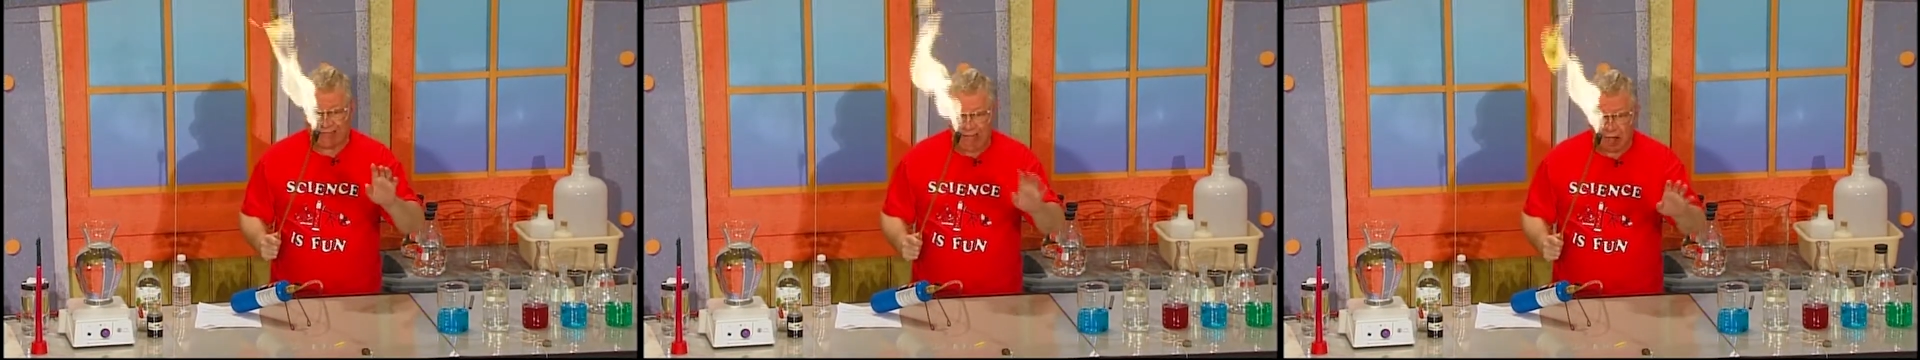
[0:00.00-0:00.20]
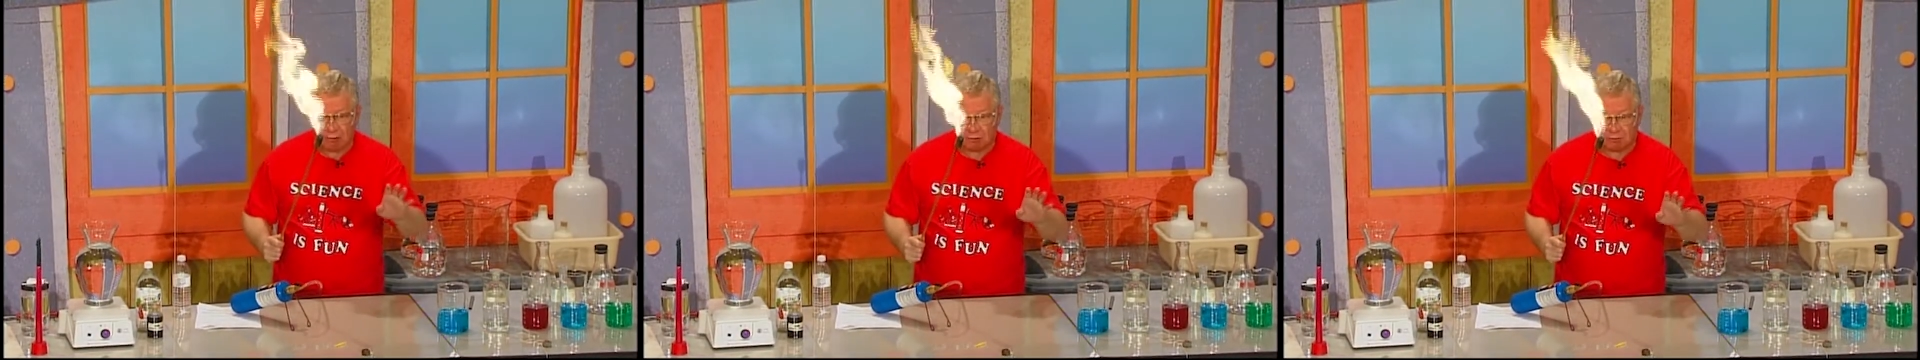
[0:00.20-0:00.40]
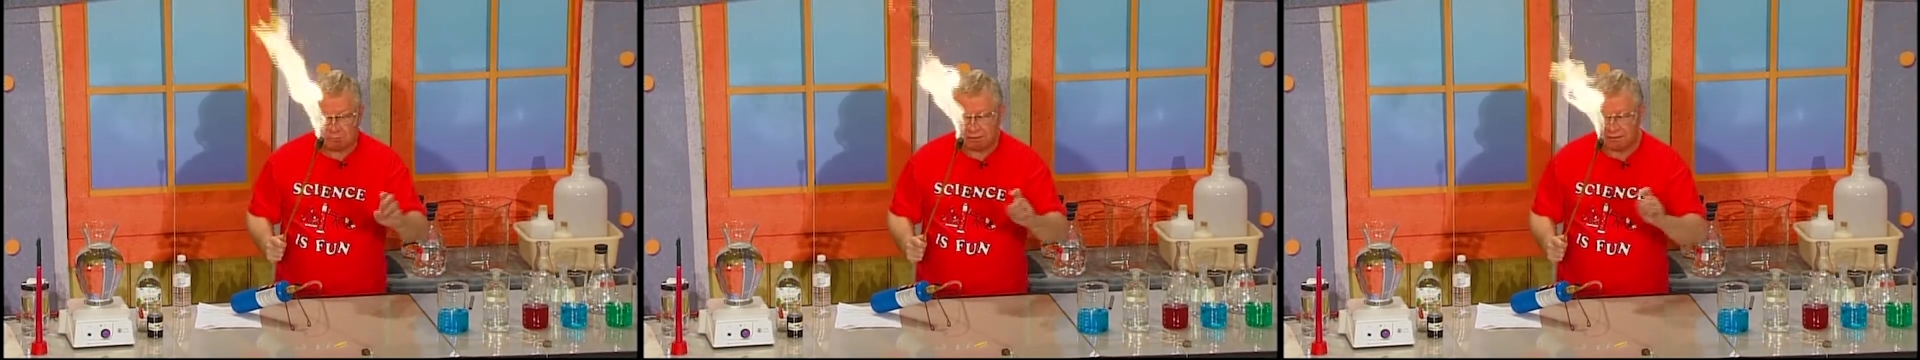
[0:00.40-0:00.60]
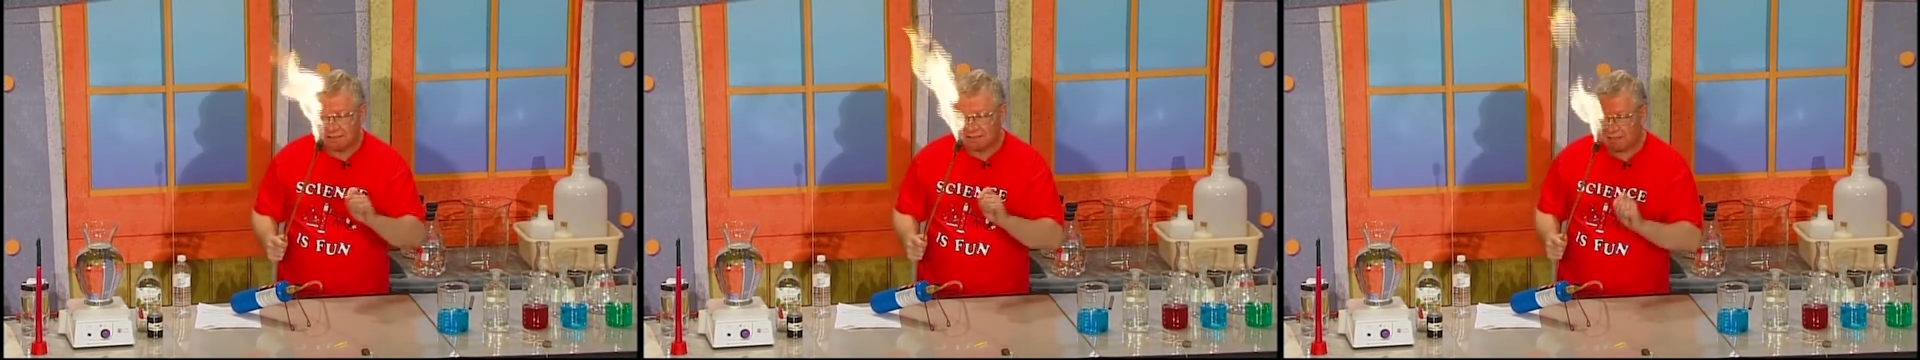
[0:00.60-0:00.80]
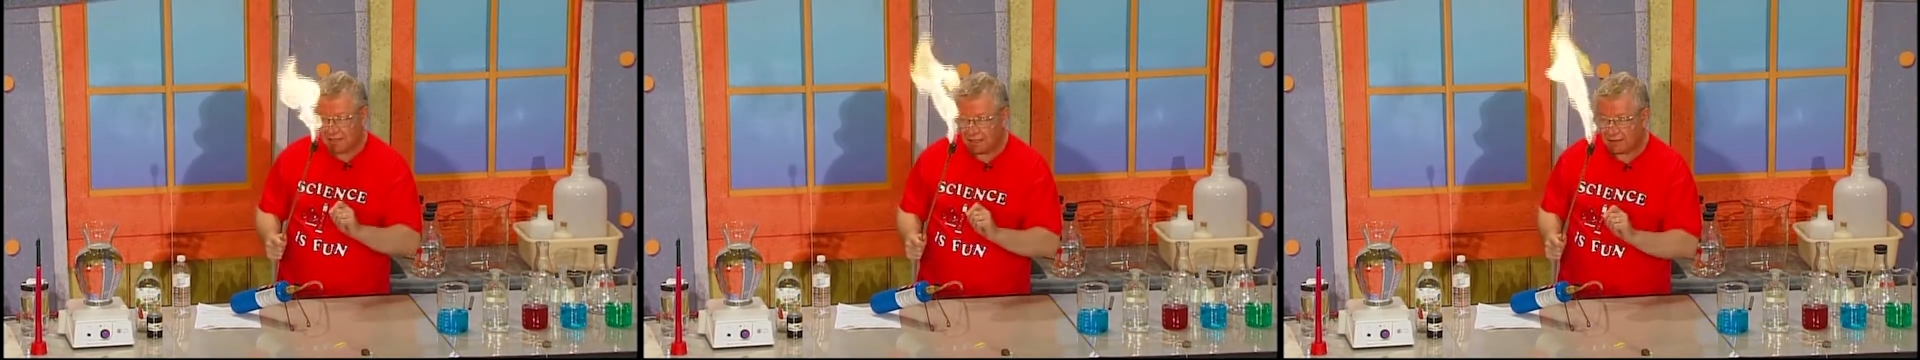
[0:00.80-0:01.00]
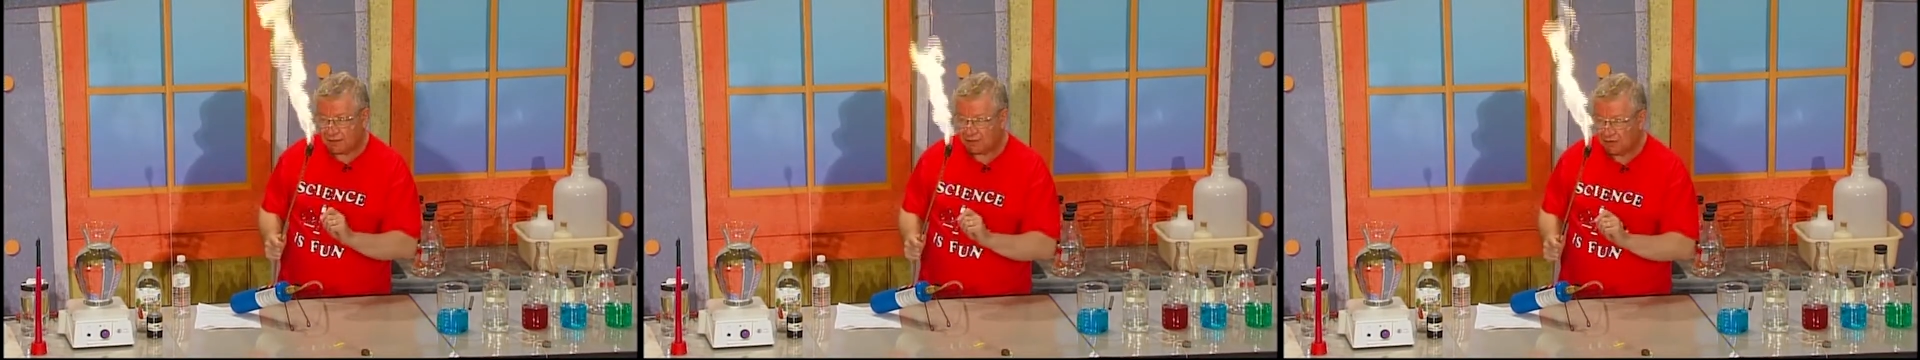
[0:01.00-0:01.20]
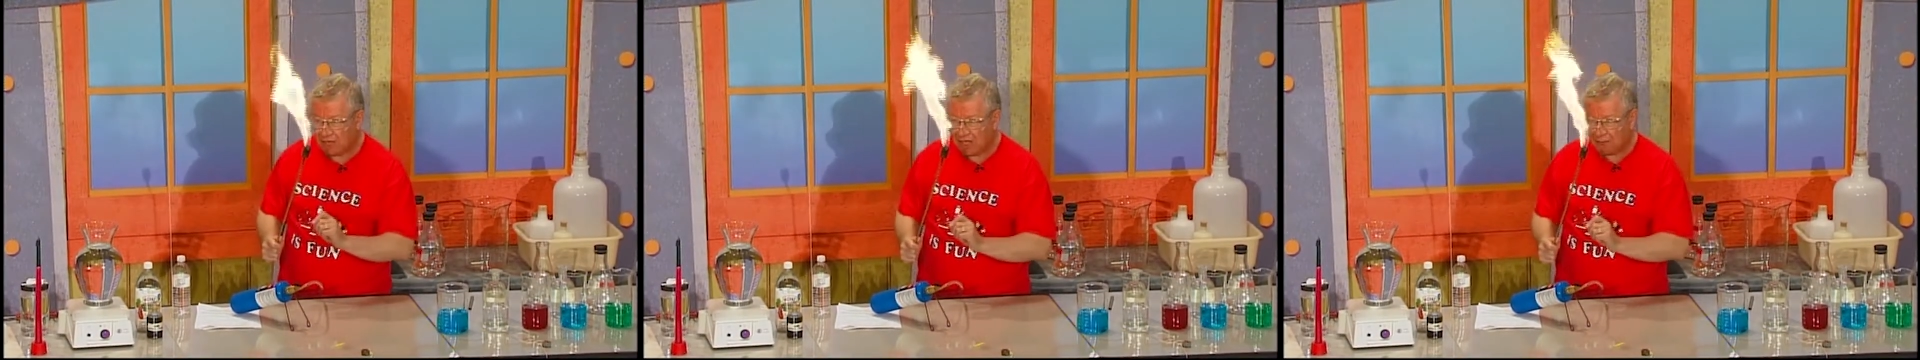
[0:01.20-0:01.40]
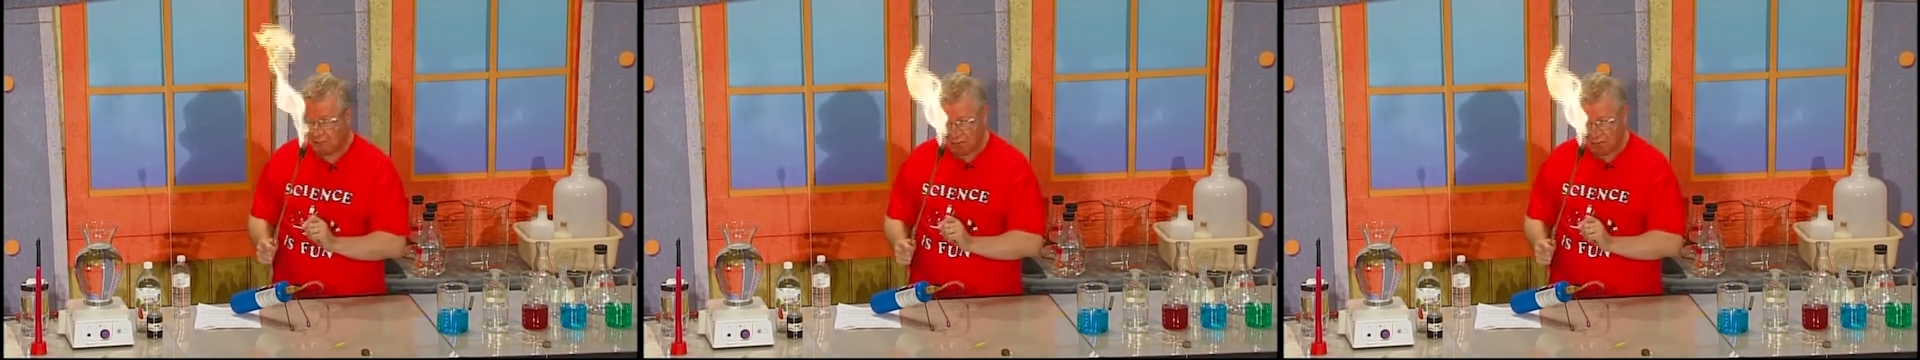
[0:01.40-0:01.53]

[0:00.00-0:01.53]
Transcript: out, but the second time